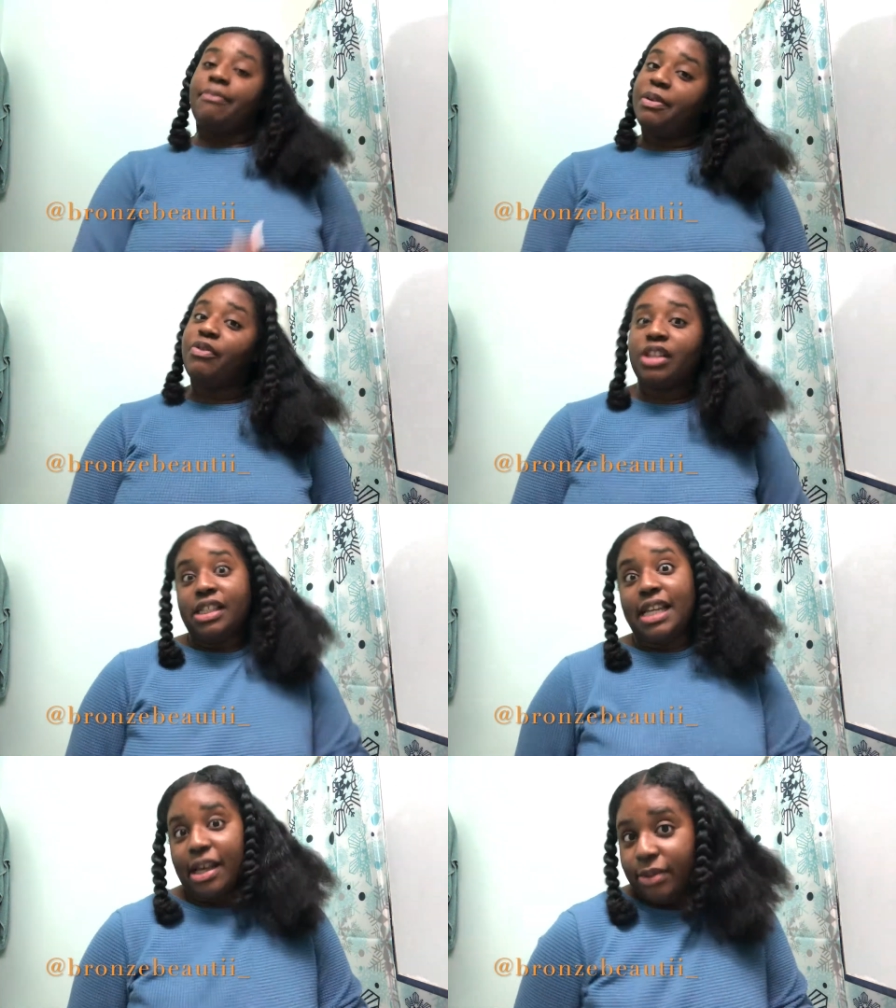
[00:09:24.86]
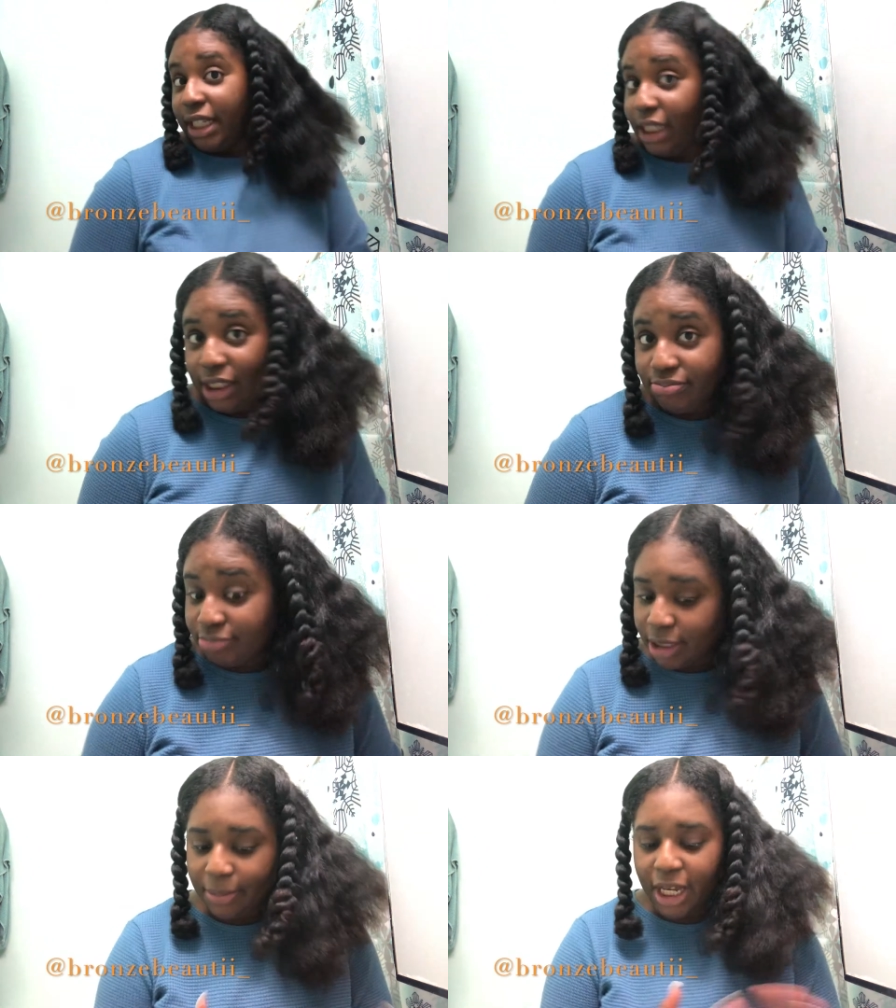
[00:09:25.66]
been really down lately,
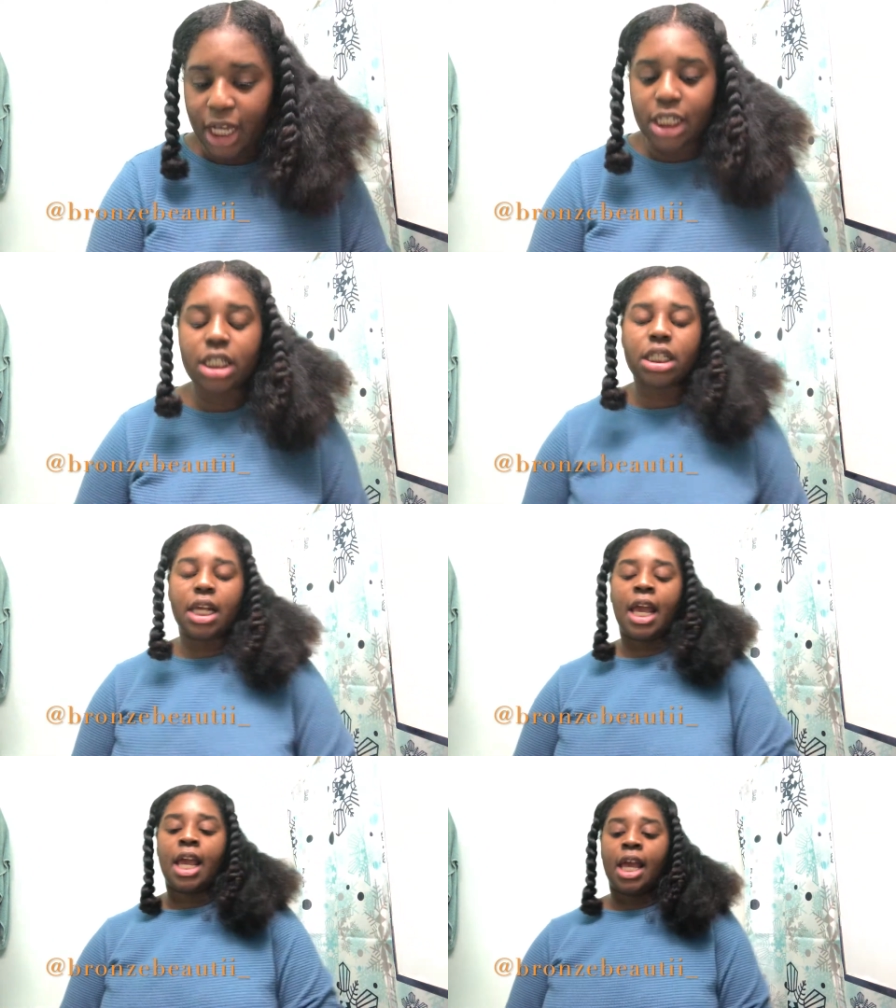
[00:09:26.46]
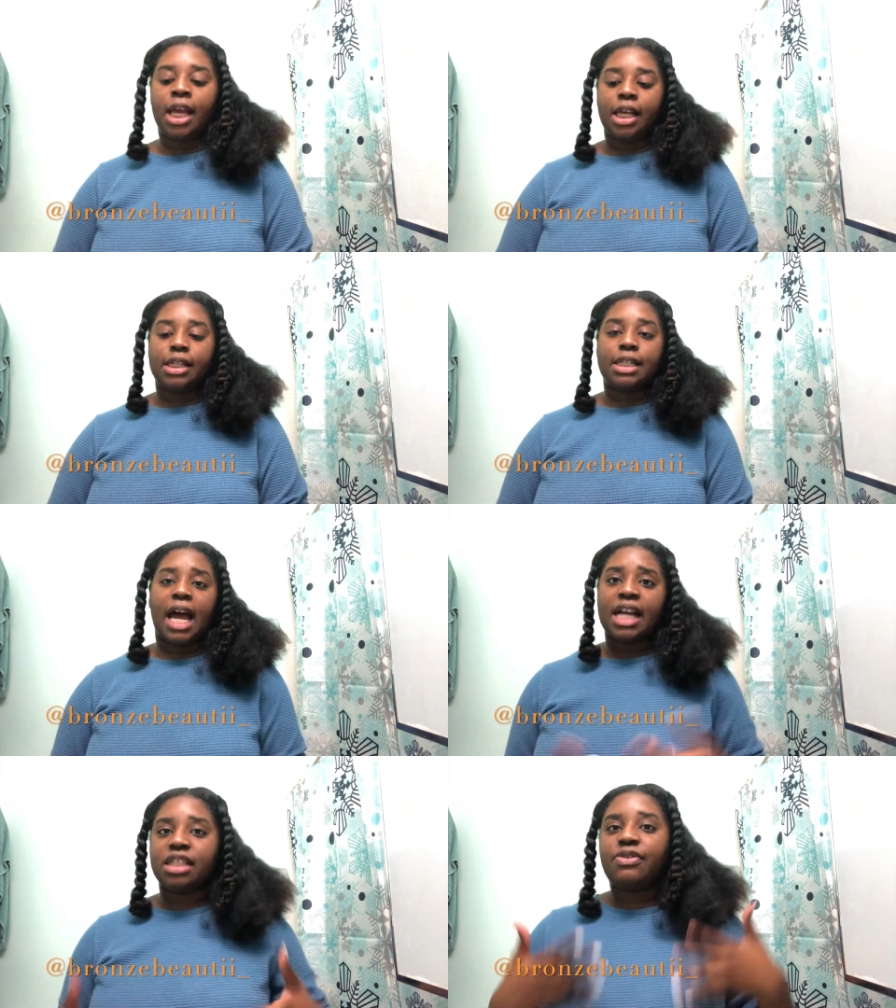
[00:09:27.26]
to be honest. And
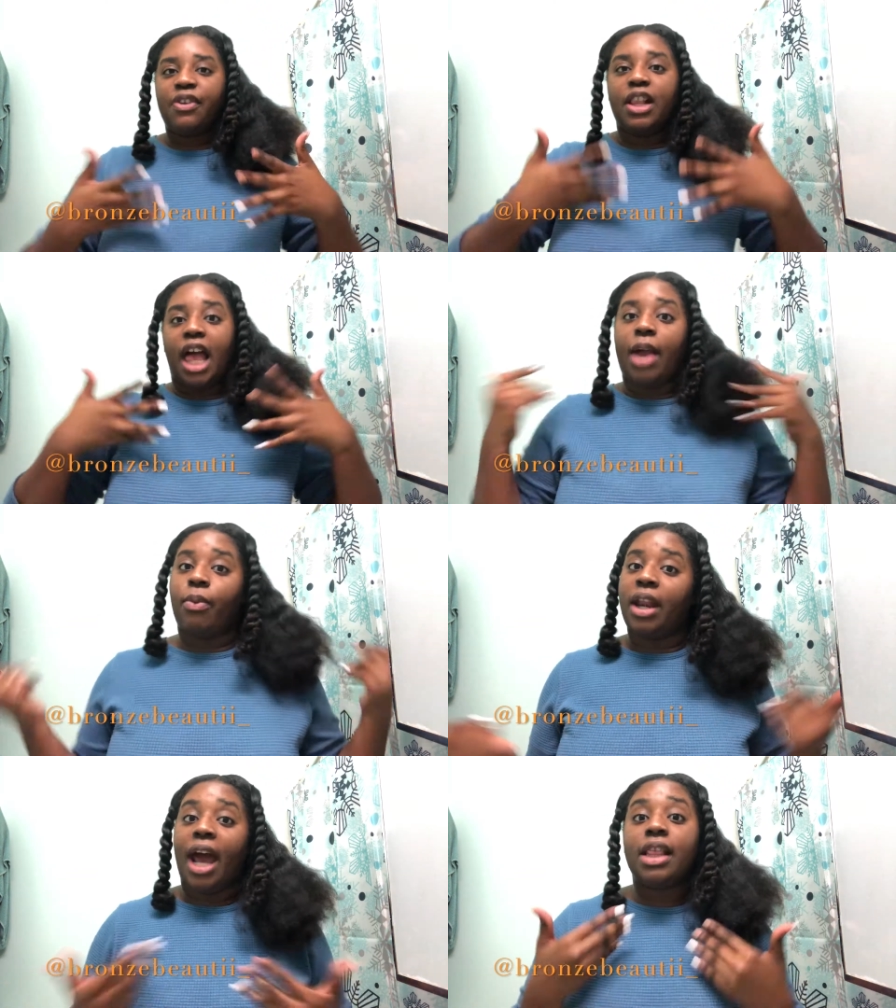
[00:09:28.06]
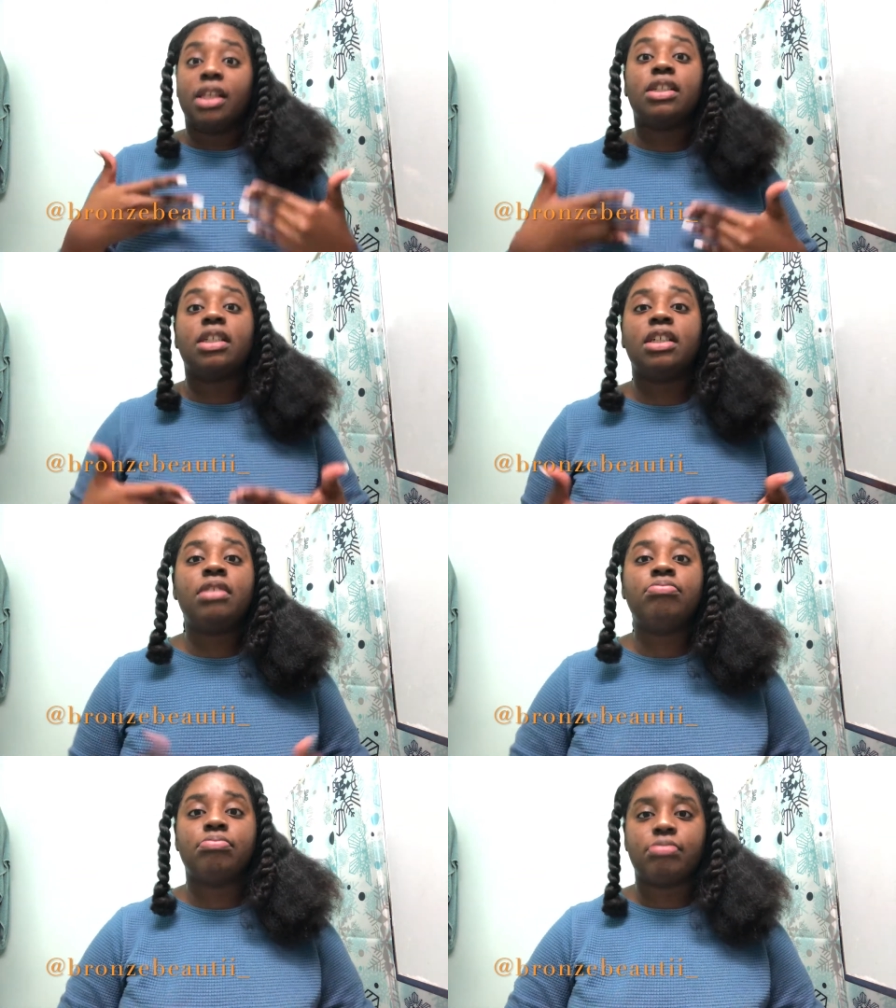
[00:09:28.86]
I just feel like when I look good,
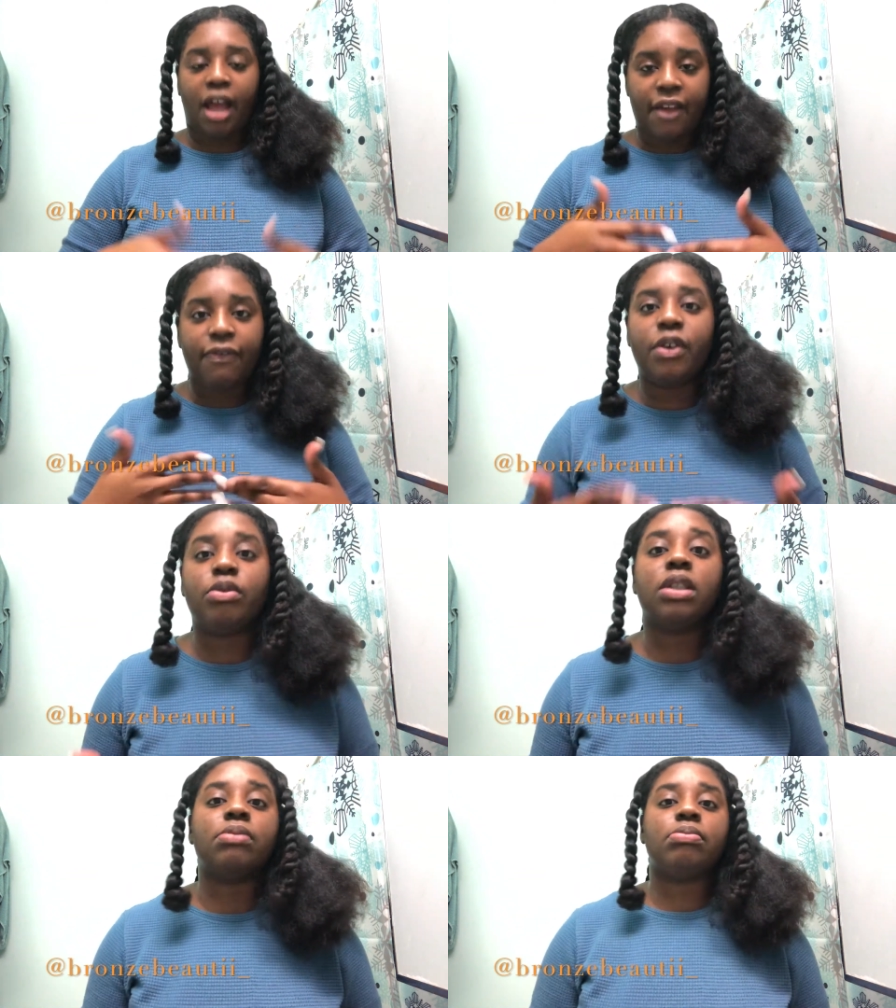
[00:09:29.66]
I feel good.